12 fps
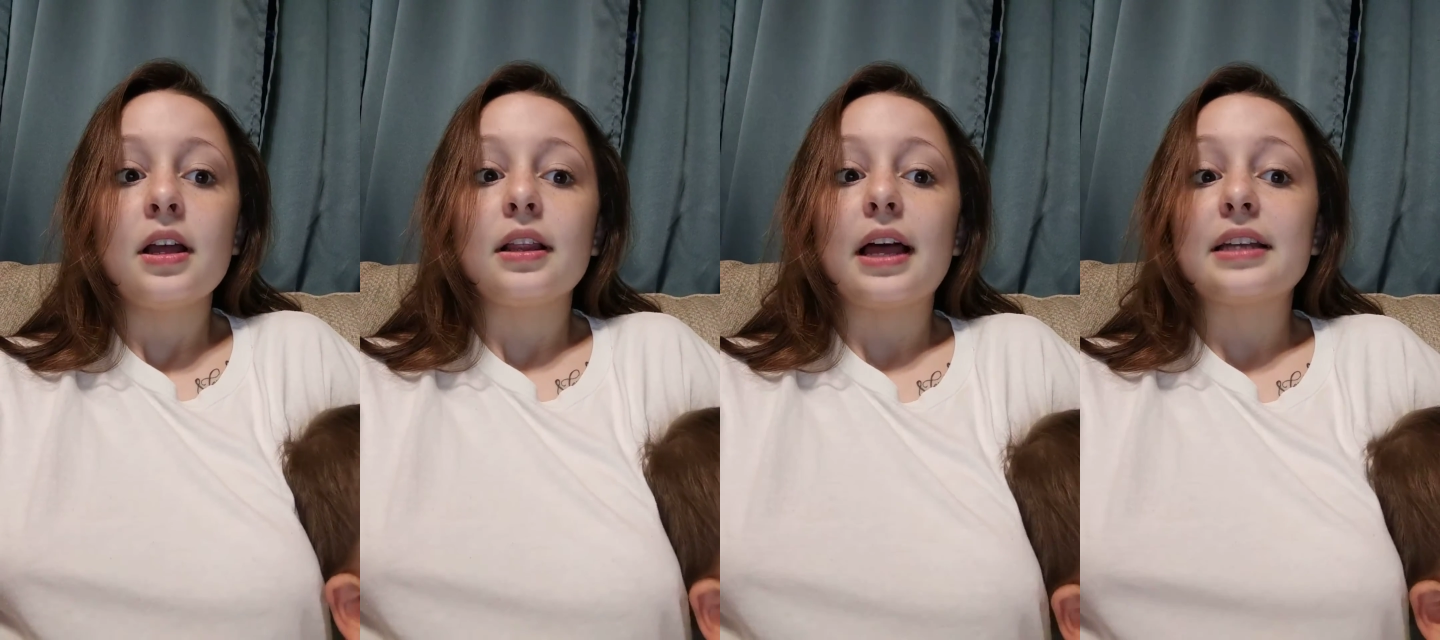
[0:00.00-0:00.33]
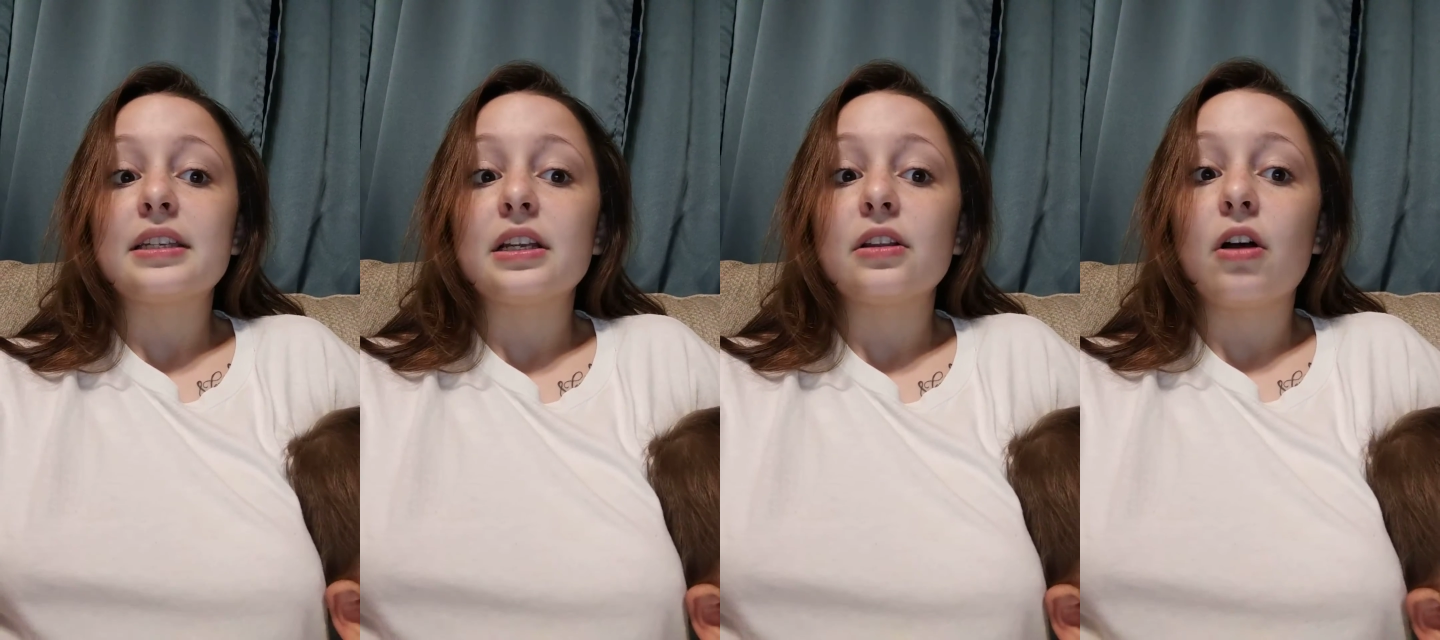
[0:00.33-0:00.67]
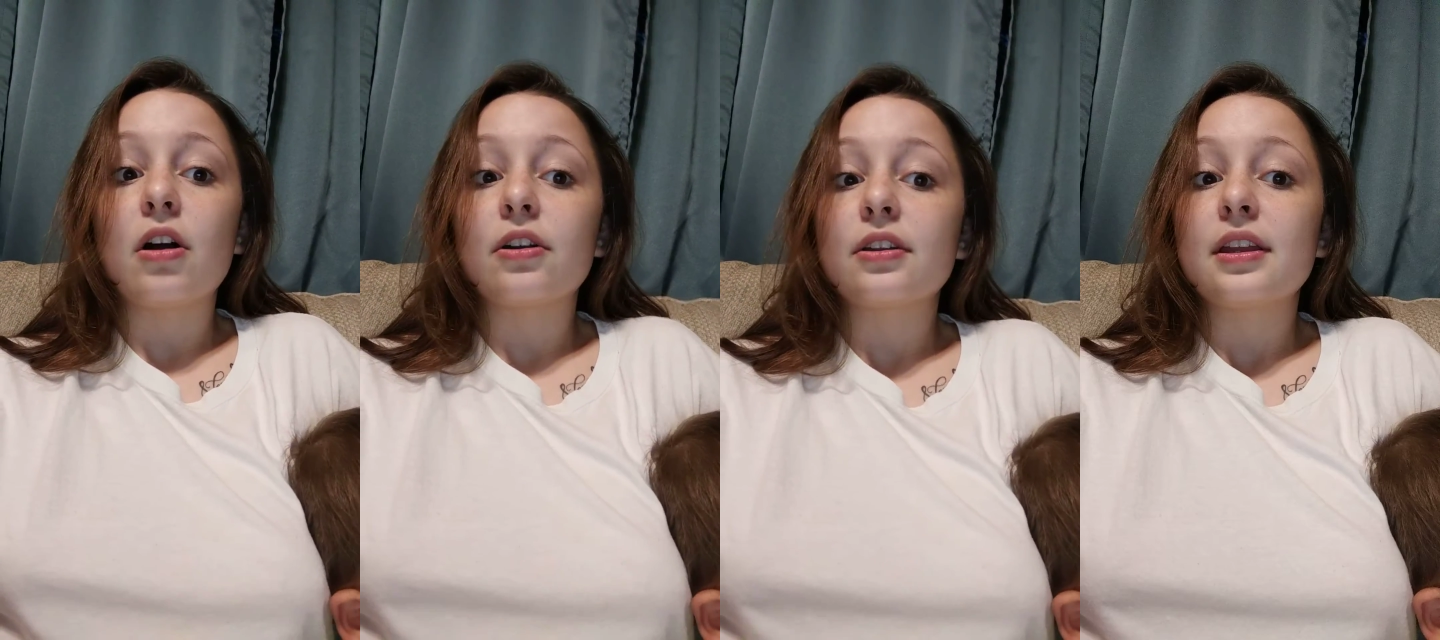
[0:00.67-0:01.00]
Lasting
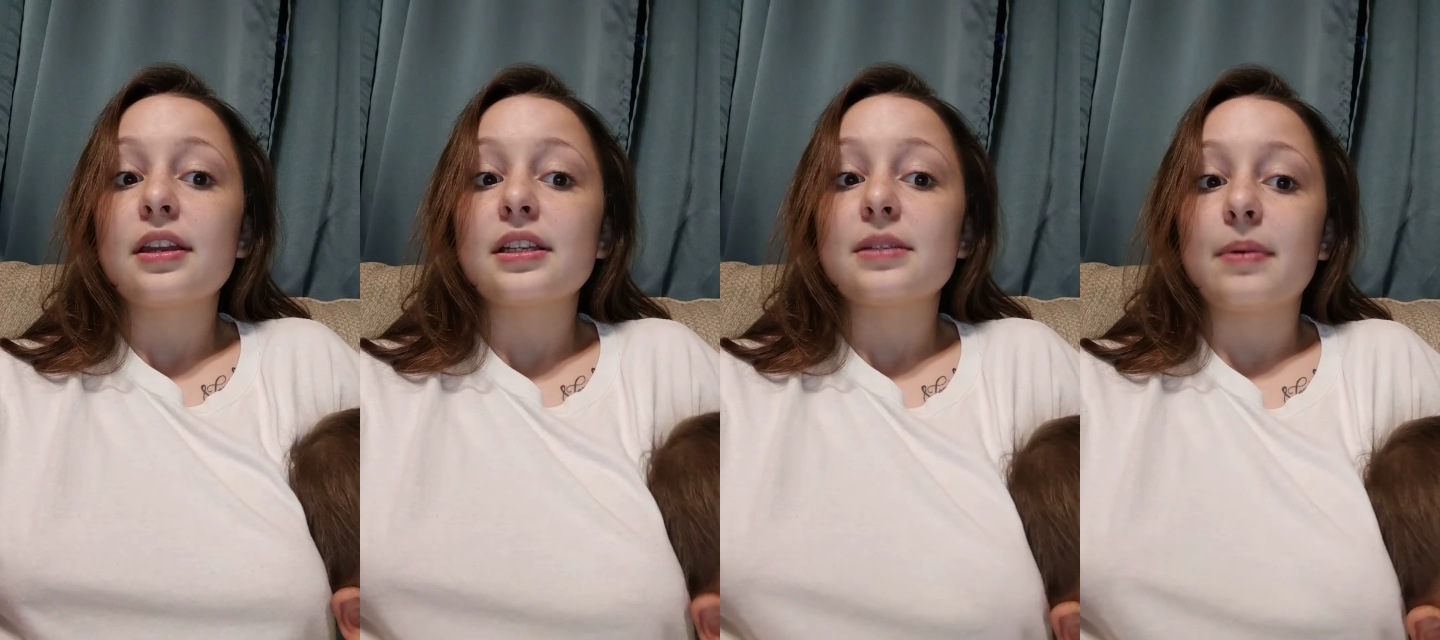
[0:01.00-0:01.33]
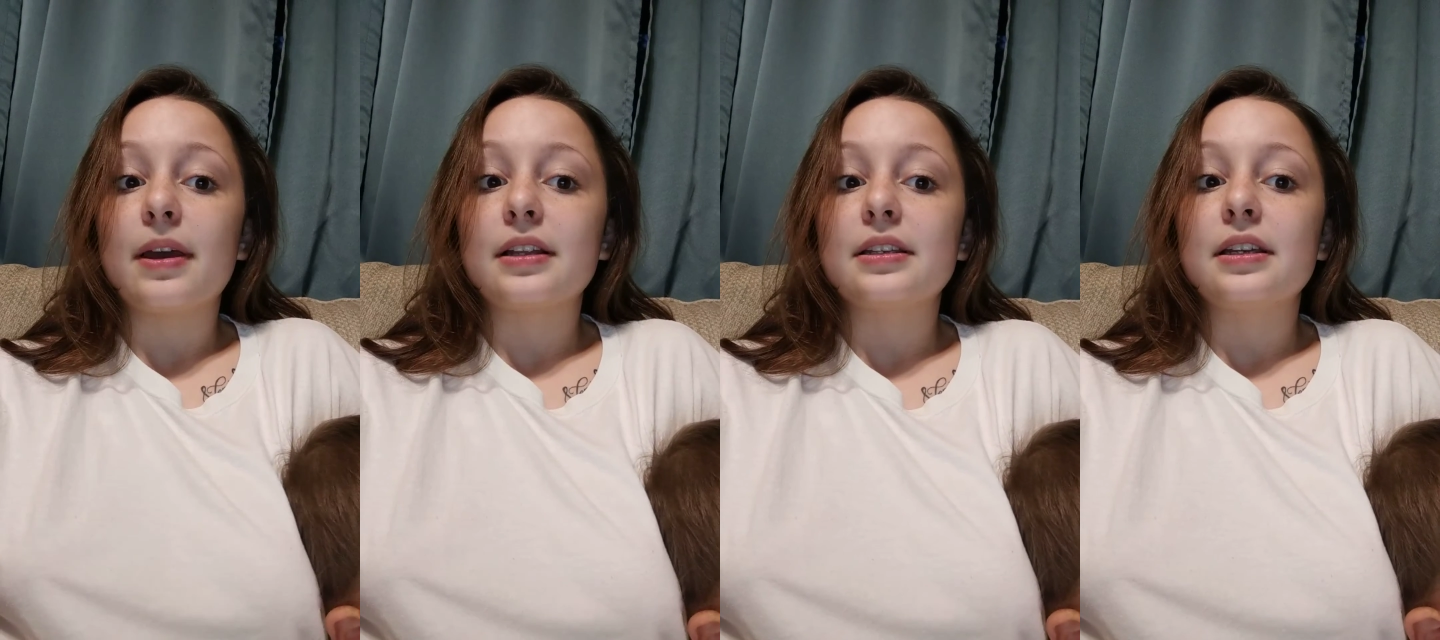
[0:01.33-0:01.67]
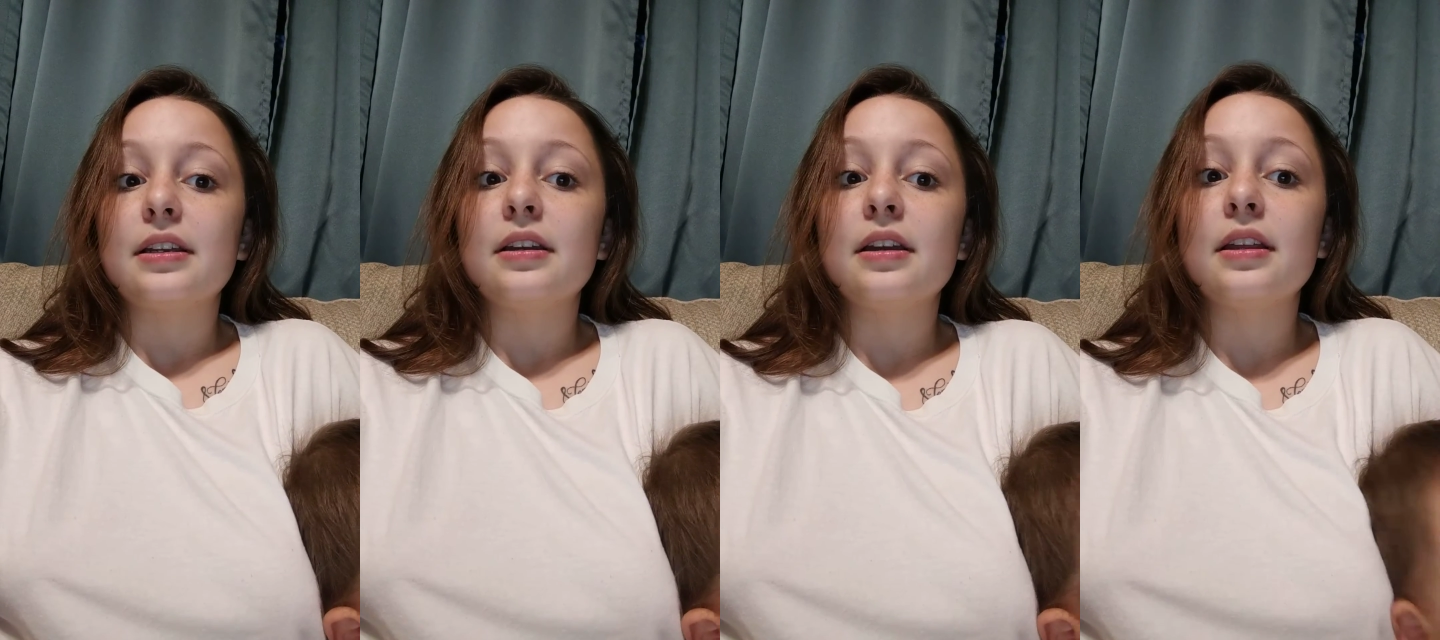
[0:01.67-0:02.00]
longer than expected,